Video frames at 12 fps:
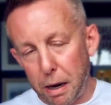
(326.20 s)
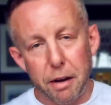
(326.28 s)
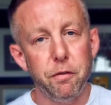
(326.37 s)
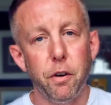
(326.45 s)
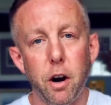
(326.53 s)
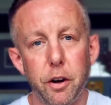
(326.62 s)

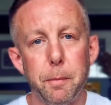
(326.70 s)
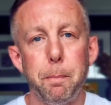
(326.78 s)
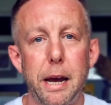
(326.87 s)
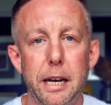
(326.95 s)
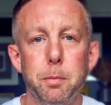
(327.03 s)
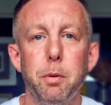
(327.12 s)
far the
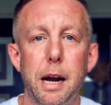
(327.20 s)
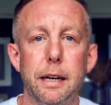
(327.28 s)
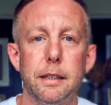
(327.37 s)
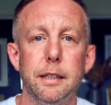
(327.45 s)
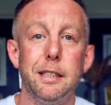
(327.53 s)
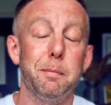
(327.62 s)
best
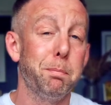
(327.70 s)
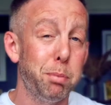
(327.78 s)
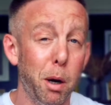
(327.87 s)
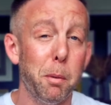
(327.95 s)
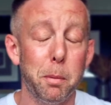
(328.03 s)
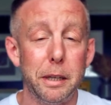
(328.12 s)
practice,
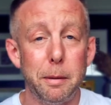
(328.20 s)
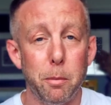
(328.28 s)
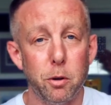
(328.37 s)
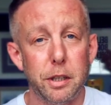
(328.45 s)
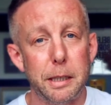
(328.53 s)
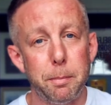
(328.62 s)
probably the
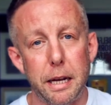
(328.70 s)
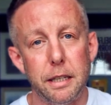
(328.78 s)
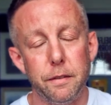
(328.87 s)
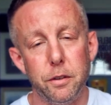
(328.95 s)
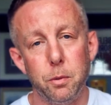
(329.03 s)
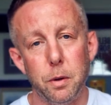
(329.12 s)
most
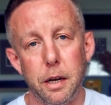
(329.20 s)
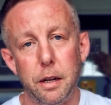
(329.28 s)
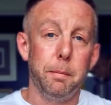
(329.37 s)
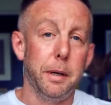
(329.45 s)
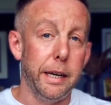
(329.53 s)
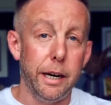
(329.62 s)
expensive as well.
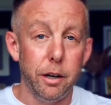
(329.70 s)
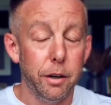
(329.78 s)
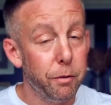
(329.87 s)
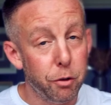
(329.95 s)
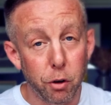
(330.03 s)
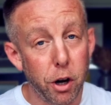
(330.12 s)
But here,
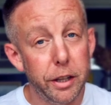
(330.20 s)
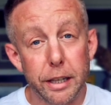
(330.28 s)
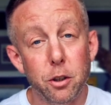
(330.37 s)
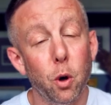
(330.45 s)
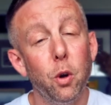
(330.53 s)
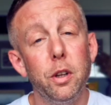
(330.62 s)
throughout
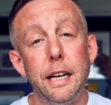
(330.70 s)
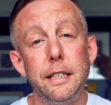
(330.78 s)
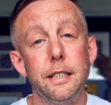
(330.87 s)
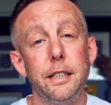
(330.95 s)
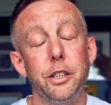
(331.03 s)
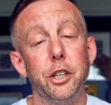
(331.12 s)
this whole
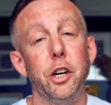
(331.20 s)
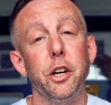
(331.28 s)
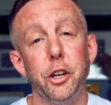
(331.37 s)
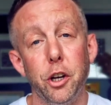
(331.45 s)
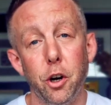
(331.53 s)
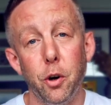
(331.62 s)
list, you're
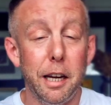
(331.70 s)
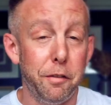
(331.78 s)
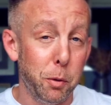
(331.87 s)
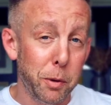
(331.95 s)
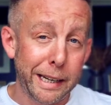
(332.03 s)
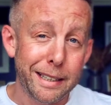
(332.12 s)
gonna know if
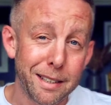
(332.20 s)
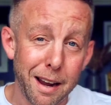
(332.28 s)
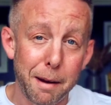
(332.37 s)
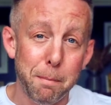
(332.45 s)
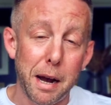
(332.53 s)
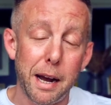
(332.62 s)
you wanna get
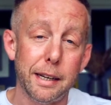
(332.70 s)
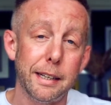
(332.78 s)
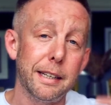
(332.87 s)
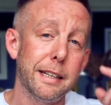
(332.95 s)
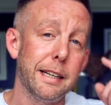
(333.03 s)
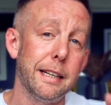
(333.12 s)
time back,
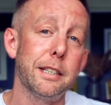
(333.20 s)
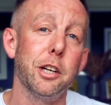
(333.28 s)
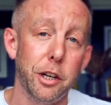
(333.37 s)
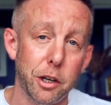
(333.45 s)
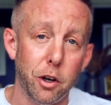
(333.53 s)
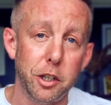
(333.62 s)
it's
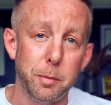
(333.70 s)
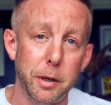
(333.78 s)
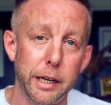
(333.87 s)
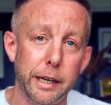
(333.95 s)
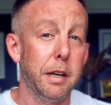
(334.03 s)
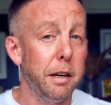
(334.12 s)
gonna cost
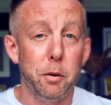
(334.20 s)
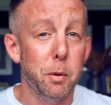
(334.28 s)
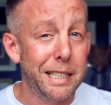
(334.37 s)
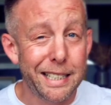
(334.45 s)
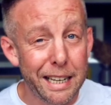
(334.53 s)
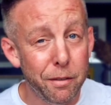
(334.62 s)
money. And if you
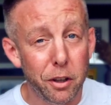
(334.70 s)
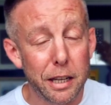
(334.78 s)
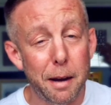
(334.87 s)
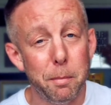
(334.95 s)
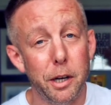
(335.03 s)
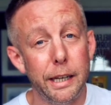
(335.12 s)
wanna save all
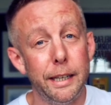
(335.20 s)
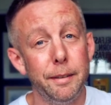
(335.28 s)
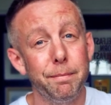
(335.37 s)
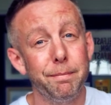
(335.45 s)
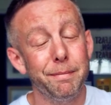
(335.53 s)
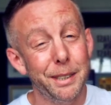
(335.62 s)
that money,
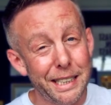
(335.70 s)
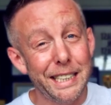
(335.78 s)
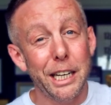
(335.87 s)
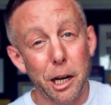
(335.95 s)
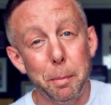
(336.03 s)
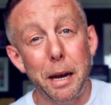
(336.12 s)
well, then you
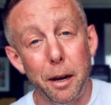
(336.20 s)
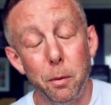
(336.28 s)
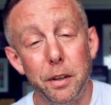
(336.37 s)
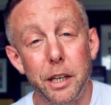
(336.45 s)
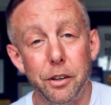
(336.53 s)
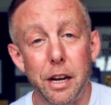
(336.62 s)
gotta pay it
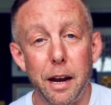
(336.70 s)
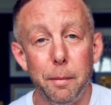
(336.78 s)
with your time.